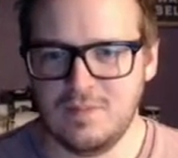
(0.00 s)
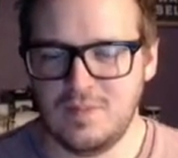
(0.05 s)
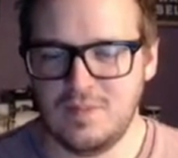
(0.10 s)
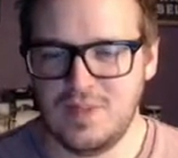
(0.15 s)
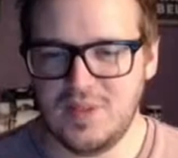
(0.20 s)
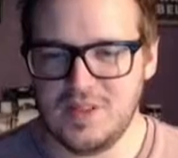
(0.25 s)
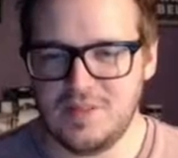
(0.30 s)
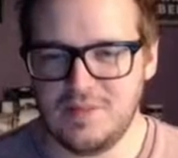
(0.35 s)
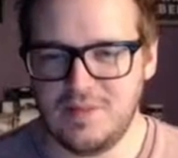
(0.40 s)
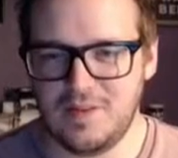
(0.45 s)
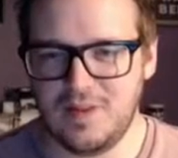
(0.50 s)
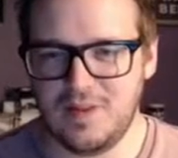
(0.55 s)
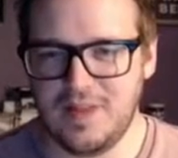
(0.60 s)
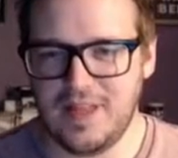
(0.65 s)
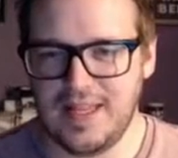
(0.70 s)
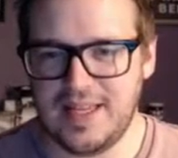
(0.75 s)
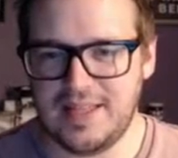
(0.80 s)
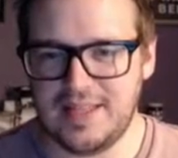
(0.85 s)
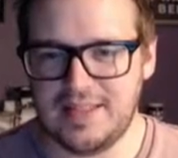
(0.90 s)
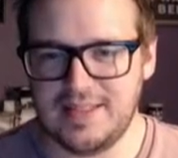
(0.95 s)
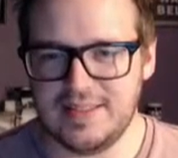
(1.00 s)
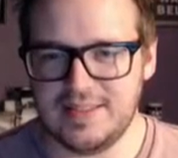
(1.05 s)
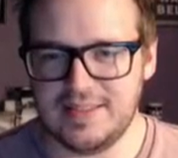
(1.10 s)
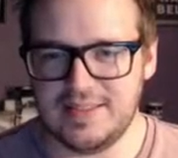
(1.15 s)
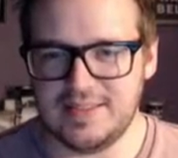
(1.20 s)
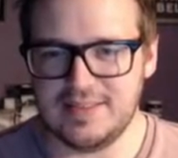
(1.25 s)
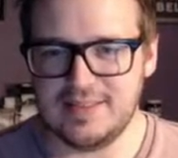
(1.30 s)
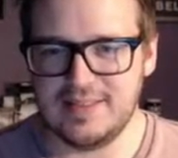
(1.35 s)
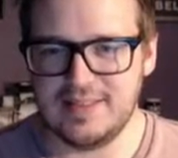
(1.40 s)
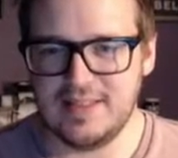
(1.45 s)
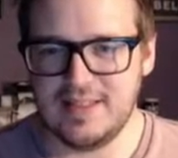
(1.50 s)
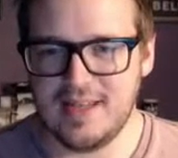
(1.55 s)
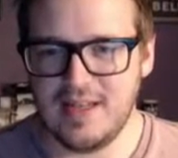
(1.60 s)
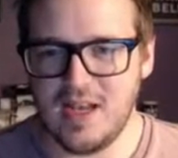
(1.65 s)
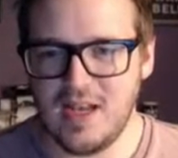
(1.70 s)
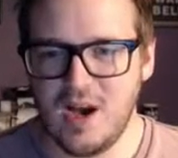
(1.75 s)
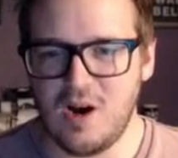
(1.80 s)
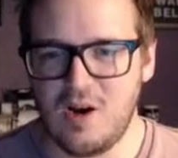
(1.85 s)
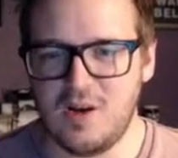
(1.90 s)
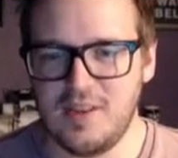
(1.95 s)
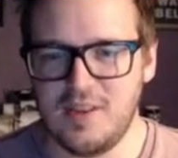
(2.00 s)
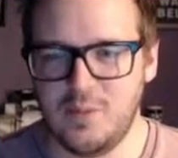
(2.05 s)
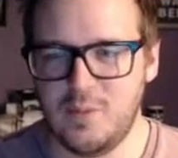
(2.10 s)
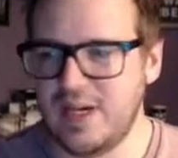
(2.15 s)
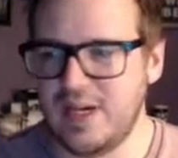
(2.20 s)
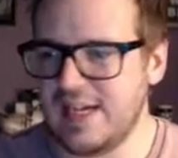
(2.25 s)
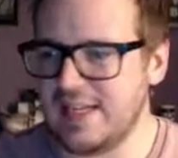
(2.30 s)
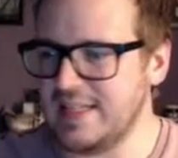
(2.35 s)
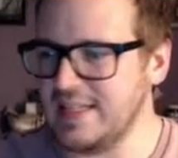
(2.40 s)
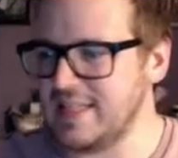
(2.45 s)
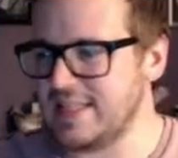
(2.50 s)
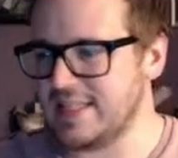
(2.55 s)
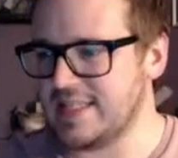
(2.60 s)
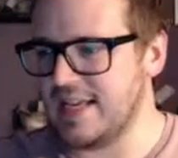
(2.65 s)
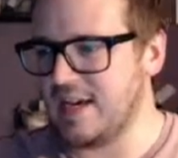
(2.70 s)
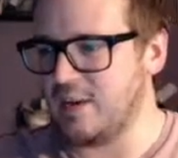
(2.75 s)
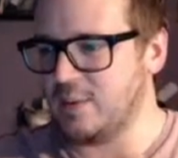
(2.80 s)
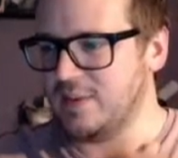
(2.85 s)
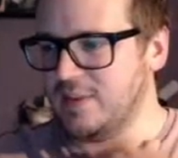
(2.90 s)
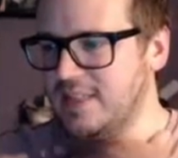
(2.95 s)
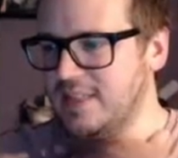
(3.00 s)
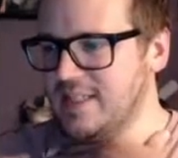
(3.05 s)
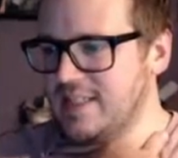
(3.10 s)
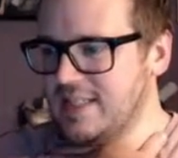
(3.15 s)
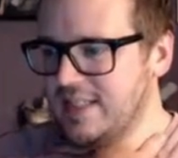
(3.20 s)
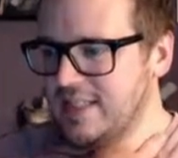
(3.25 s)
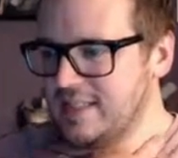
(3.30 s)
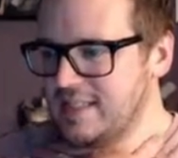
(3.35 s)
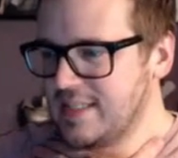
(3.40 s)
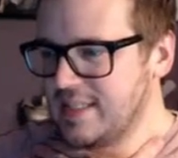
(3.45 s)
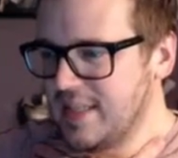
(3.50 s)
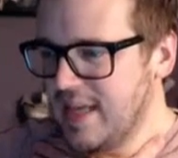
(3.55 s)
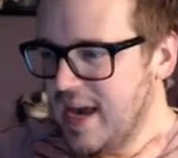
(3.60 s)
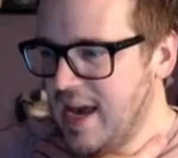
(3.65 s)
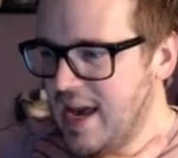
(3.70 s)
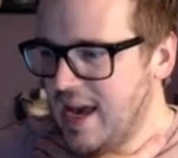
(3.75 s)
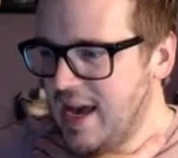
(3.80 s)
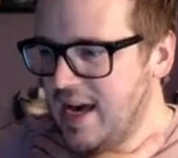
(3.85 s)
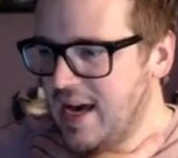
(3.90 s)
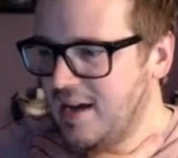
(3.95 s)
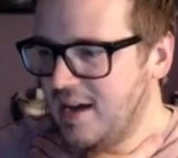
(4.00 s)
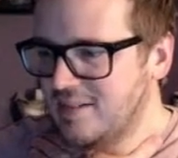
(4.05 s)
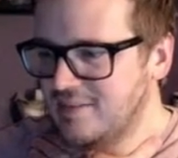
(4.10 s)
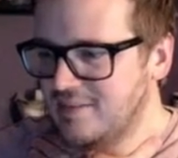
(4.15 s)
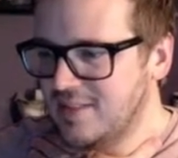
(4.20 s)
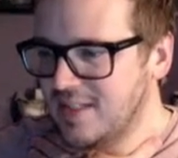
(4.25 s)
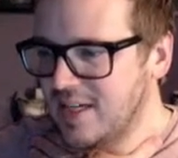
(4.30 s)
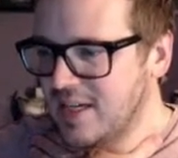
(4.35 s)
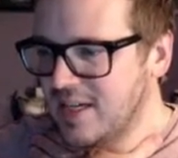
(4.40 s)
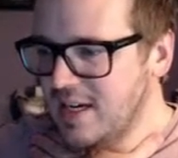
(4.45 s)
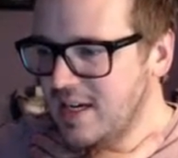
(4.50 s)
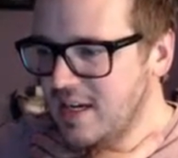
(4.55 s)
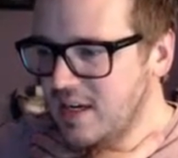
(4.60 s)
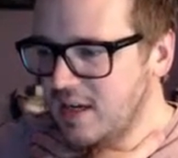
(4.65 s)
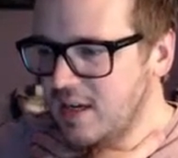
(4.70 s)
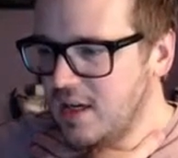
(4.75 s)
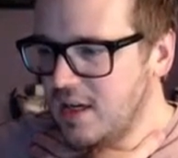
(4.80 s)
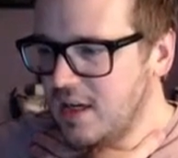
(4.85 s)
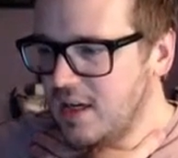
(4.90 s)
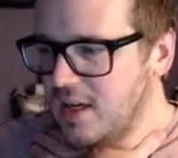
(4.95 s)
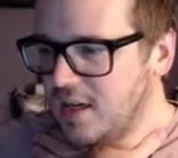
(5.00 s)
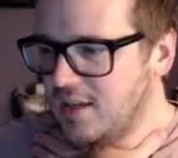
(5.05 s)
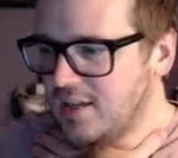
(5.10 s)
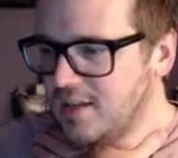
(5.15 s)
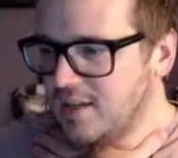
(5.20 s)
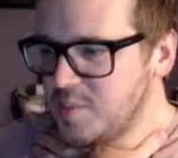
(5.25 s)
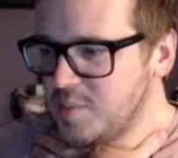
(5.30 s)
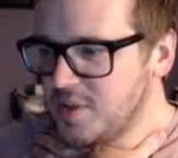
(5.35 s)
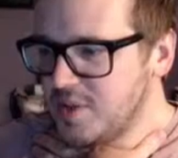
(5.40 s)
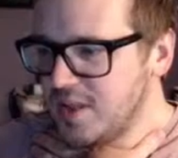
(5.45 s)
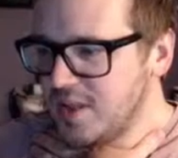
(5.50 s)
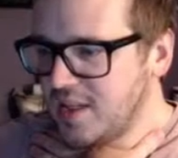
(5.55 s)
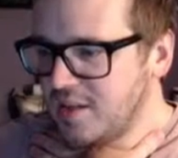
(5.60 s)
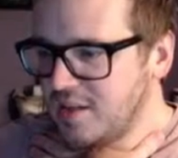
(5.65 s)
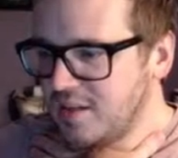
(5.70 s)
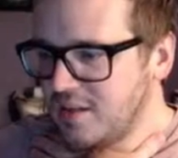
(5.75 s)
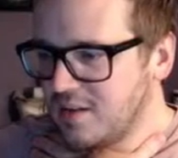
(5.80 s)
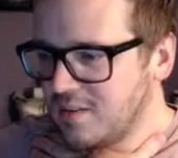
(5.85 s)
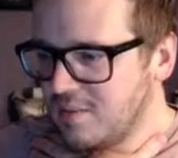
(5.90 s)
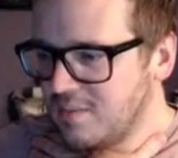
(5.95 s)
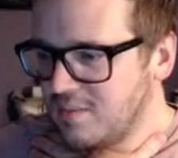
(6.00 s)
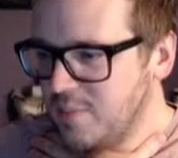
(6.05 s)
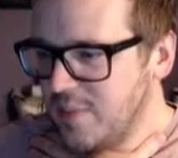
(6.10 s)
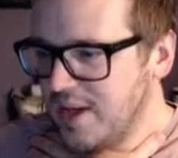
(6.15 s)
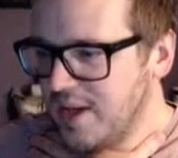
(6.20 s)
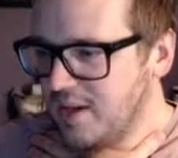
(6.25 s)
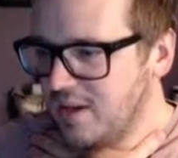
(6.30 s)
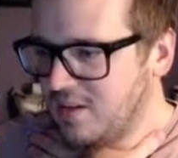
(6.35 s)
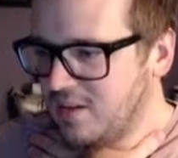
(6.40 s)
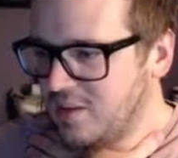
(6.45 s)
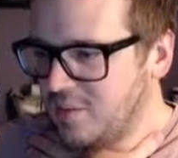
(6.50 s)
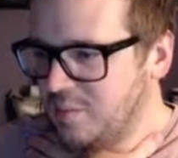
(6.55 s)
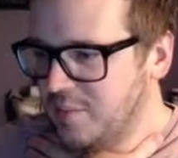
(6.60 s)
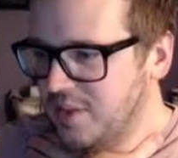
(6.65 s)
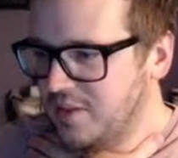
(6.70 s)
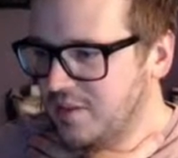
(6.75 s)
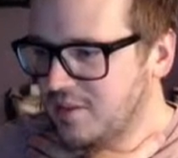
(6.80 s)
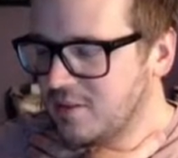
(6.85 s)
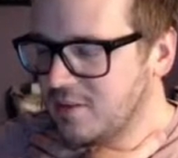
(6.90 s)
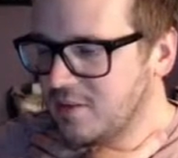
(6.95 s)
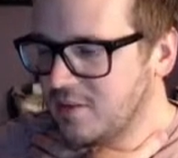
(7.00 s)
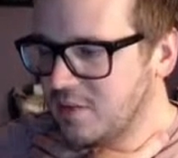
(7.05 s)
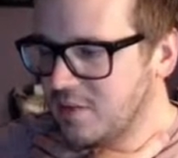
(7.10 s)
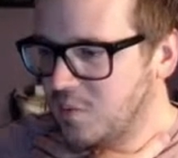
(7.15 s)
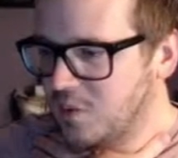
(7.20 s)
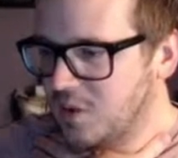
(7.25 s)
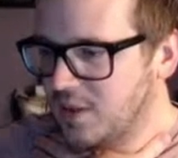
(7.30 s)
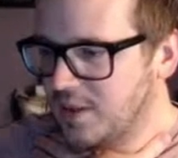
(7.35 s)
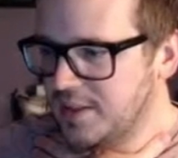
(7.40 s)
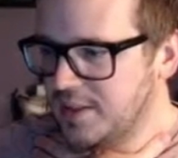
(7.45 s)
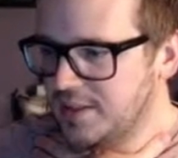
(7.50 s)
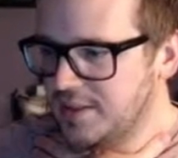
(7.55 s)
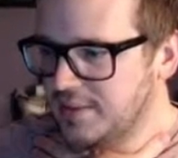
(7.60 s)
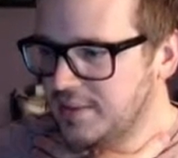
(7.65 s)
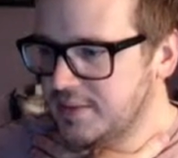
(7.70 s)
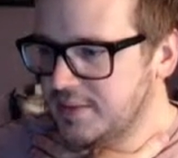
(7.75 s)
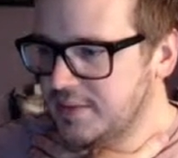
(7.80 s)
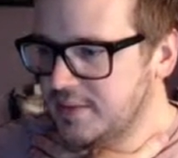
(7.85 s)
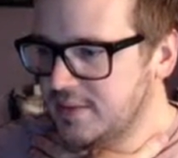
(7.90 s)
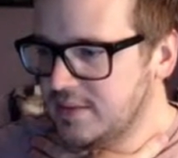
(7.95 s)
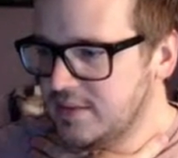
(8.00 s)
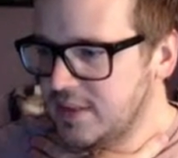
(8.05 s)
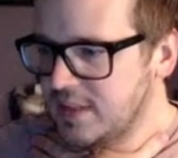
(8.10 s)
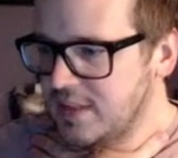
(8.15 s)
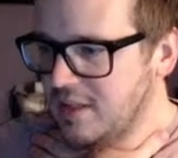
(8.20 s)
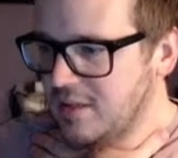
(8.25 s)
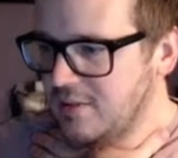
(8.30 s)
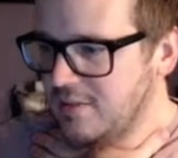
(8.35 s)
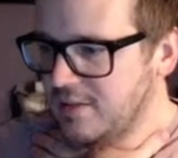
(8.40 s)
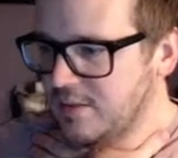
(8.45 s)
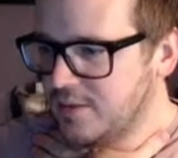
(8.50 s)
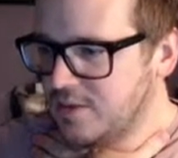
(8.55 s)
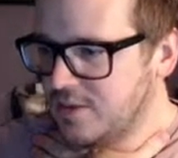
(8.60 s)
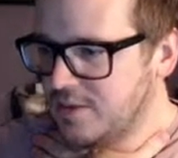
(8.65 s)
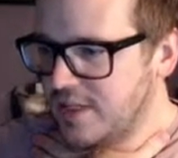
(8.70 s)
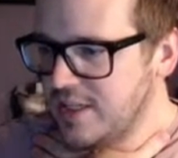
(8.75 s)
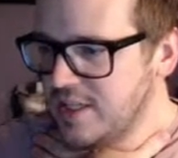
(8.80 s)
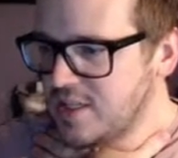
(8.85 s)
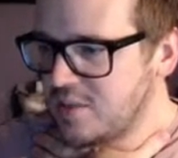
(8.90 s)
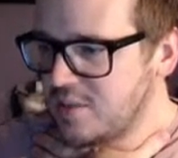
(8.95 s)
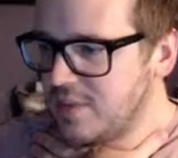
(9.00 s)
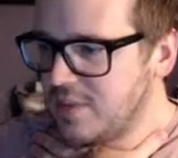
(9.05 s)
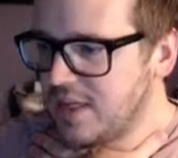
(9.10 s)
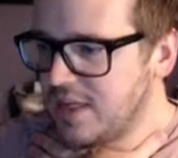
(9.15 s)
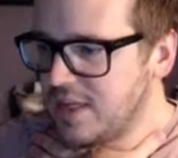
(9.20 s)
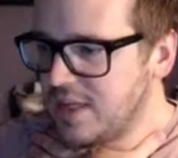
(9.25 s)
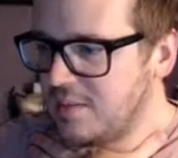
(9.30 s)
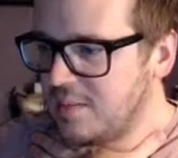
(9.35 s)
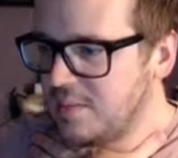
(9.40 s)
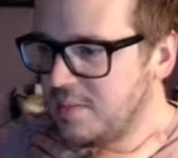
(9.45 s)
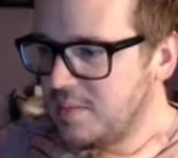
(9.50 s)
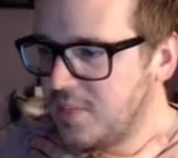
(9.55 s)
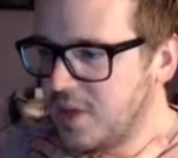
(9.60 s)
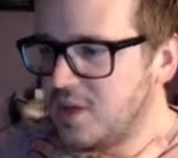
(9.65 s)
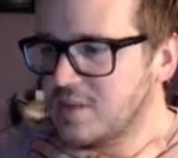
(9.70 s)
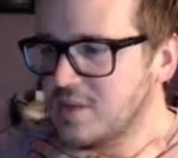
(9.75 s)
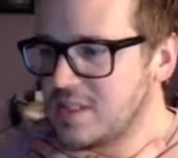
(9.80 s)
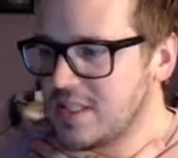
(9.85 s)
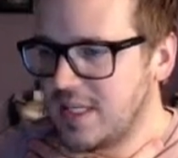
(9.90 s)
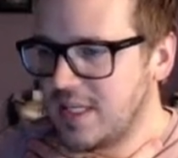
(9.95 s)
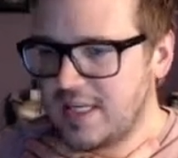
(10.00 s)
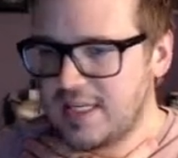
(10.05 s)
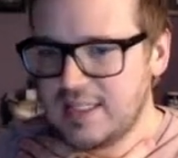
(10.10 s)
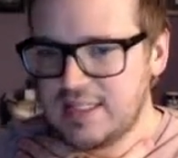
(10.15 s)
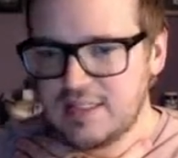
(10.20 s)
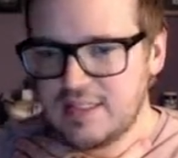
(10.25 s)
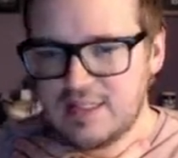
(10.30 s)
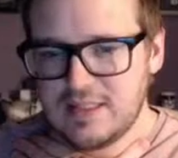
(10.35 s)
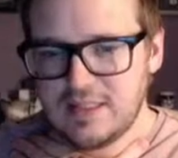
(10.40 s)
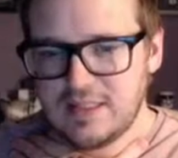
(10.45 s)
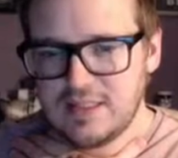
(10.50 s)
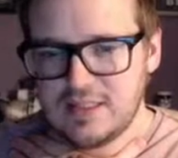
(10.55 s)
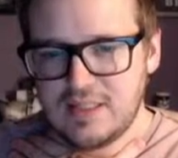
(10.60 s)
Let's fill that in. Oh, and then we got a set what these things have. Uh, let's put like metal and mineral in one. Filtration medium. Oh, sand.